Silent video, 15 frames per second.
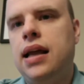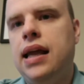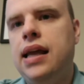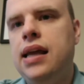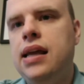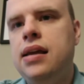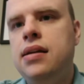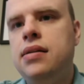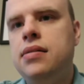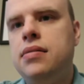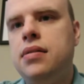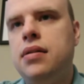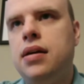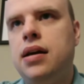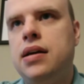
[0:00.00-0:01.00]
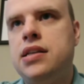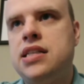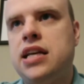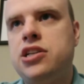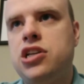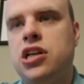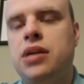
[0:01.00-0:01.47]
He
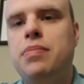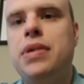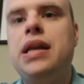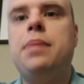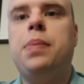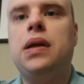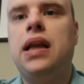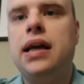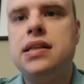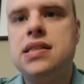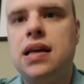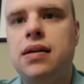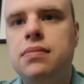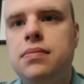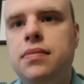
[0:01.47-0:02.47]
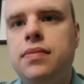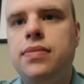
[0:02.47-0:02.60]
essentially manipulates her